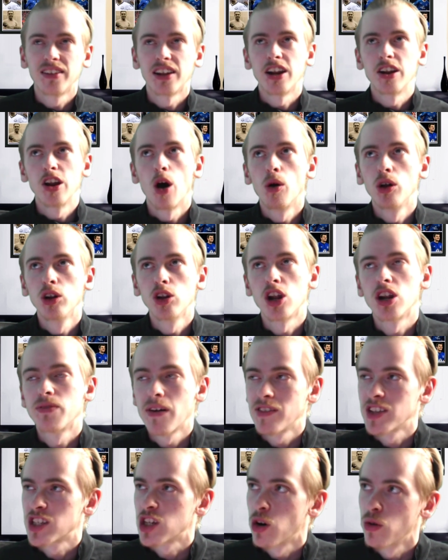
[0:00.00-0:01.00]
And I know a lot of
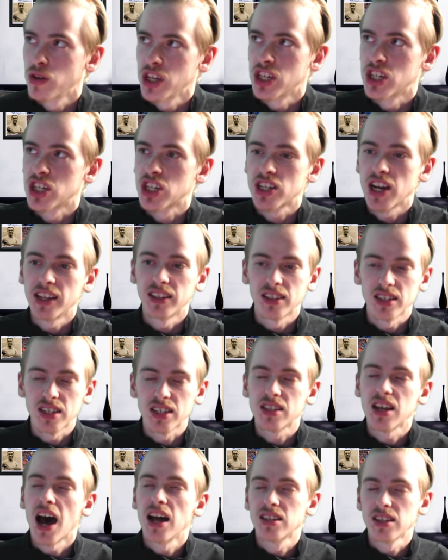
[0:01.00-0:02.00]
Evertonians said at the
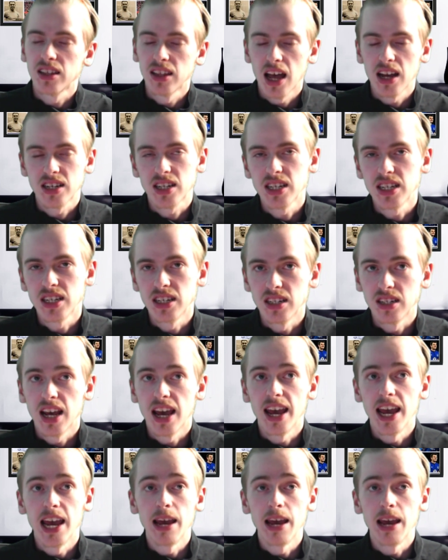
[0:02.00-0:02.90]
start of last season,